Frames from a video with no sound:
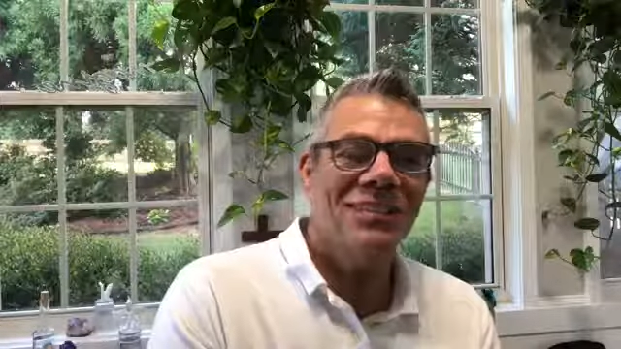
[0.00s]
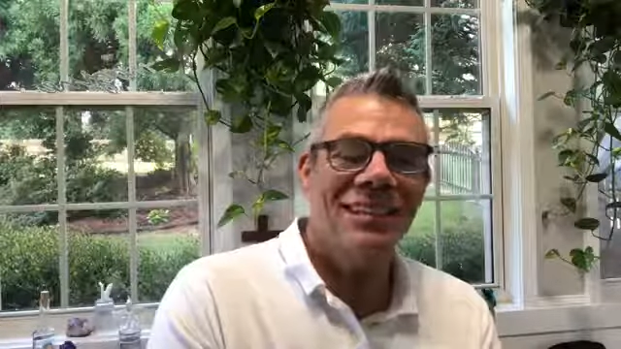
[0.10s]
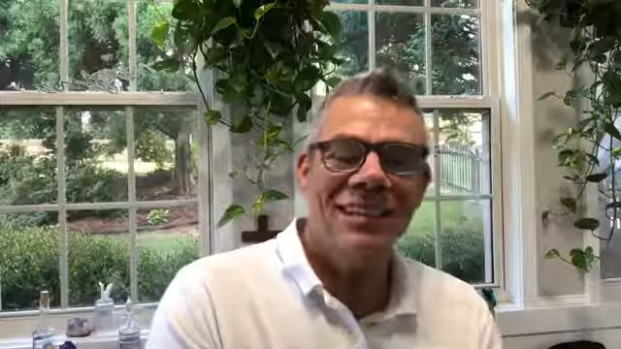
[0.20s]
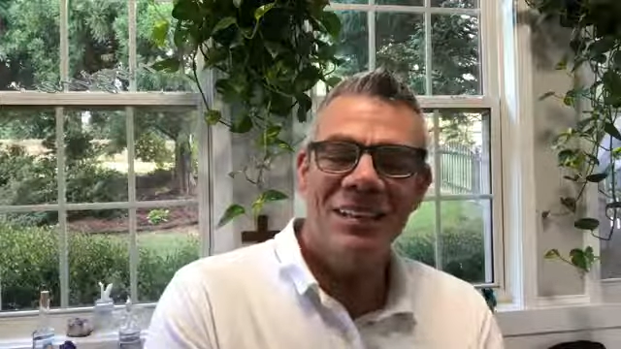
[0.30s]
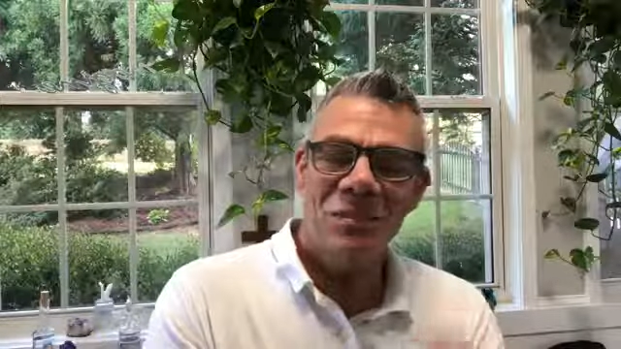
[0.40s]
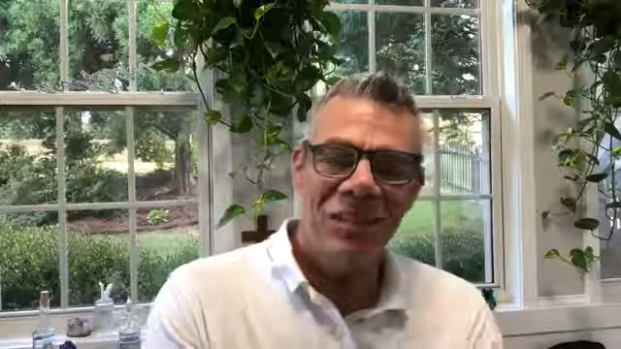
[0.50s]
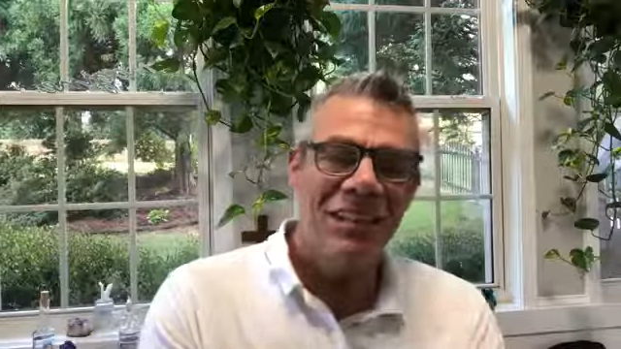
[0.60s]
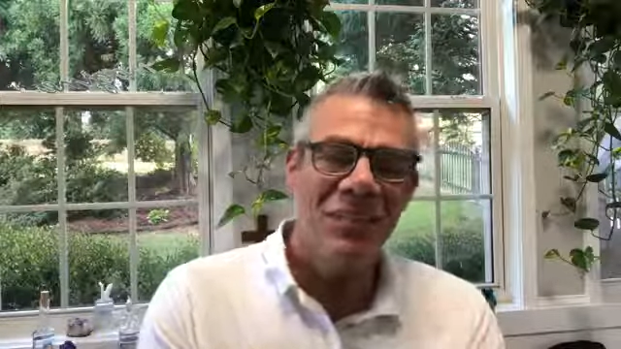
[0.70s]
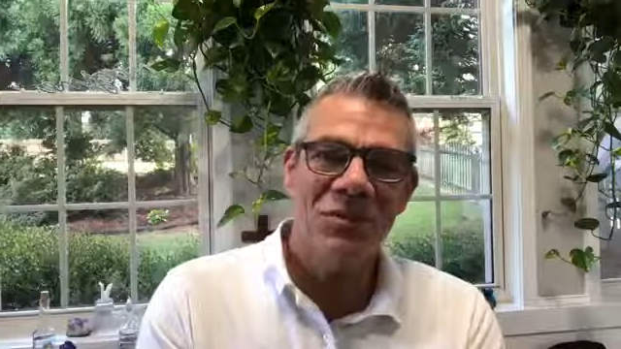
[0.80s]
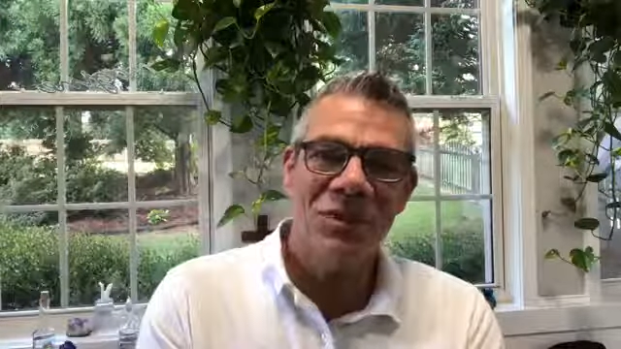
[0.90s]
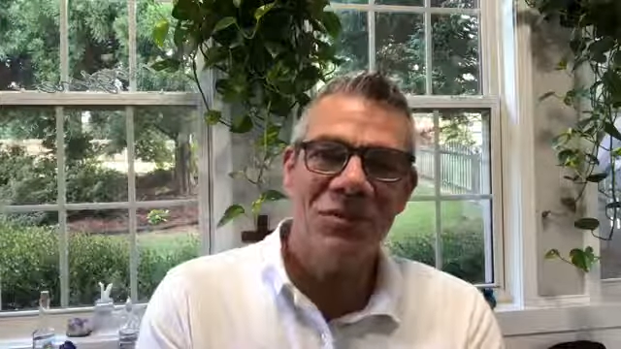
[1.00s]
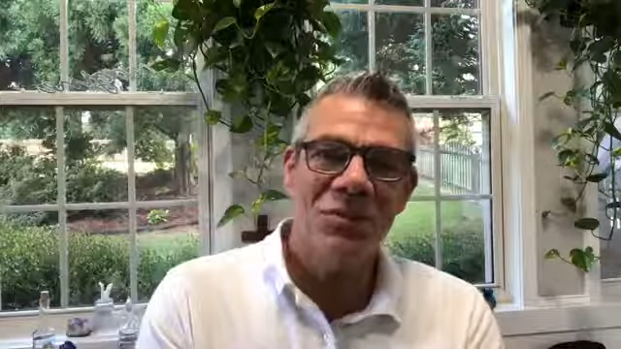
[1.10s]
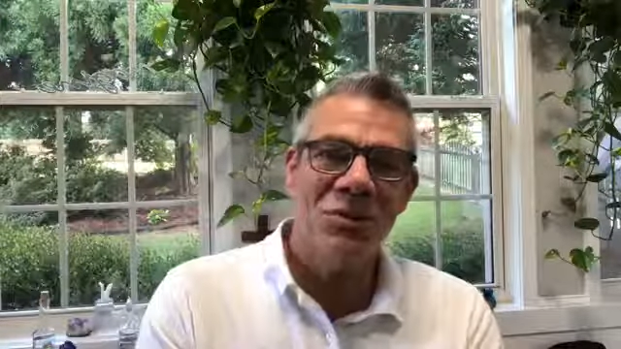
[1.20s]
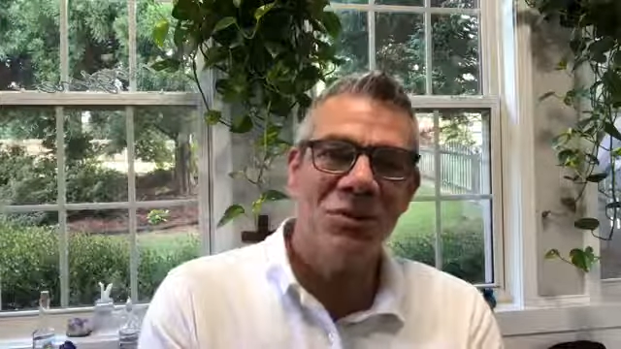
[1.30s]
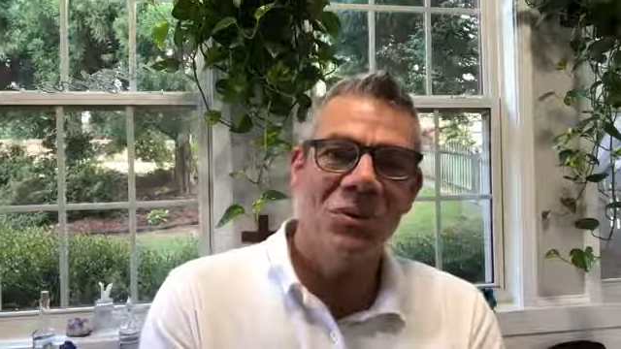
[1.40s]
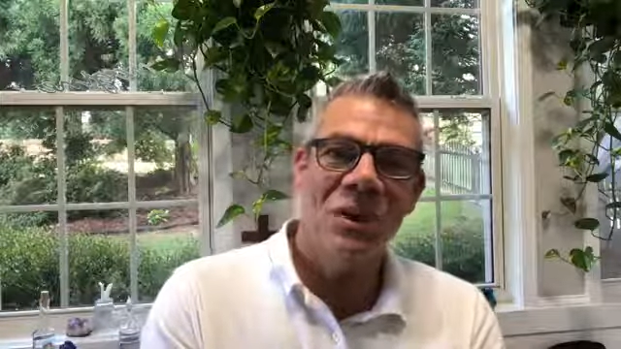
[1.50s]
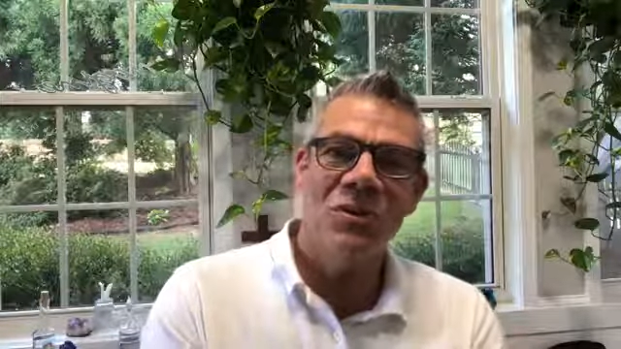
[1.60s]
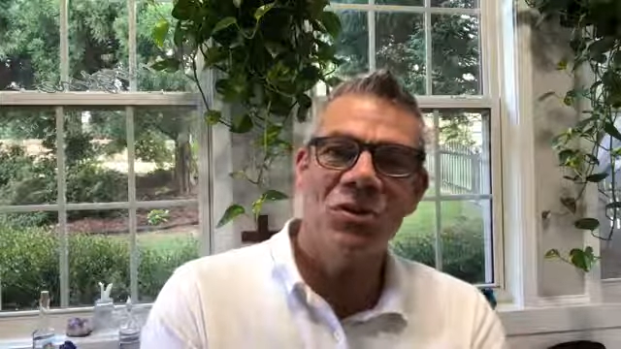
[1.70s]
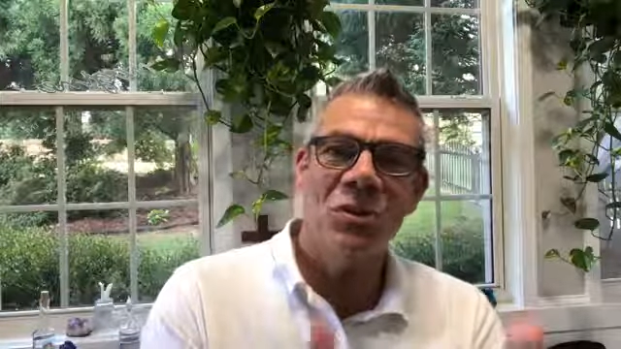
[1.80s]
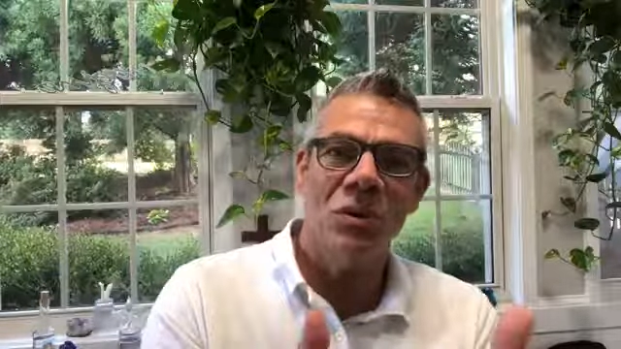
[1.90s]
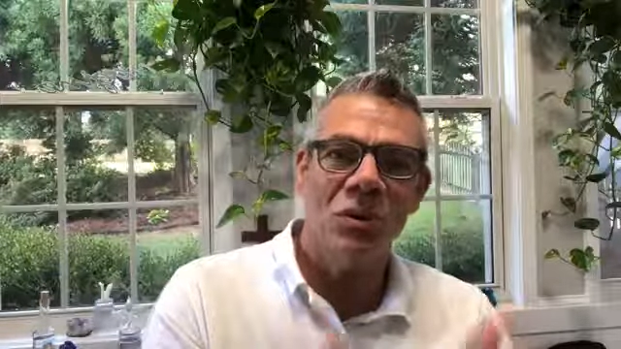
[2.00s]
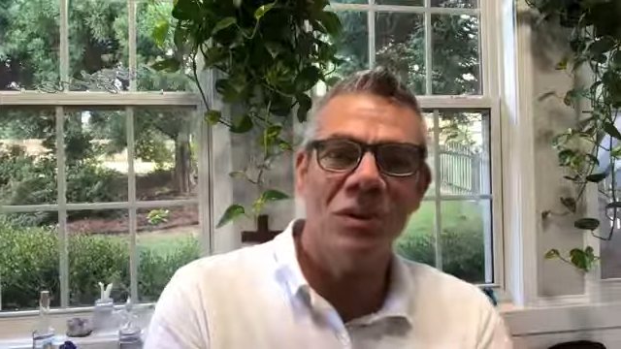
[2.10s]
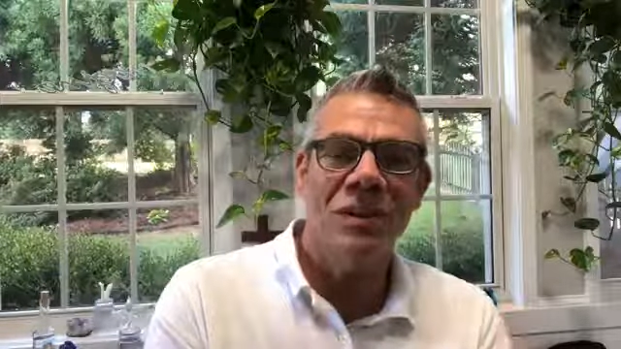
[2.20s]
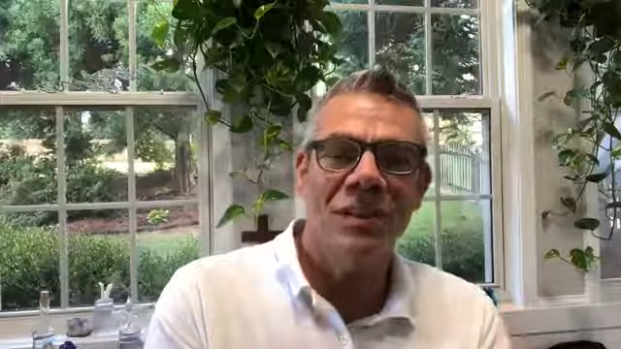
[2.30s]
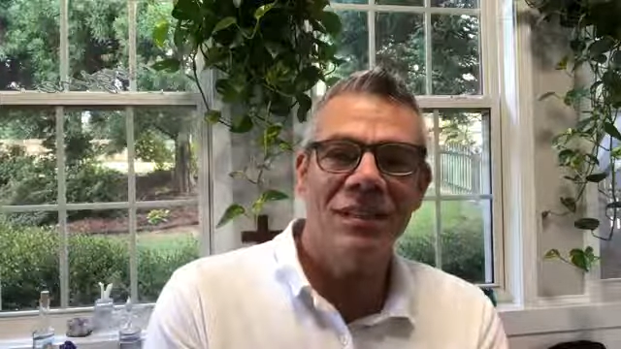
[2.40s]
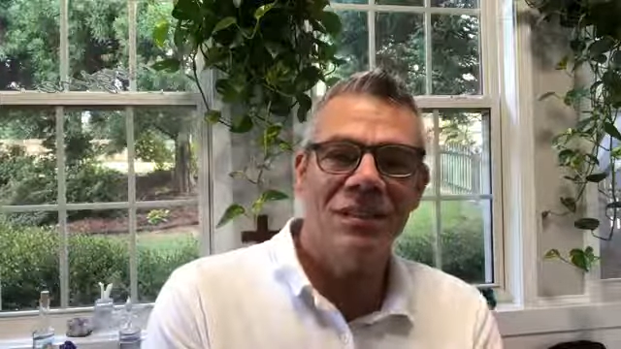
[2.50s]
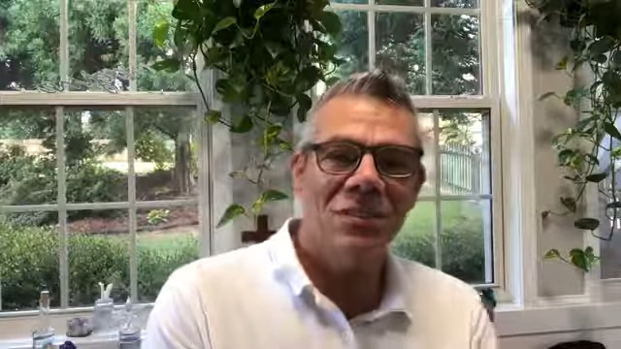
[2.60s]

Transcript: It has been gifted to you, and you are worthy to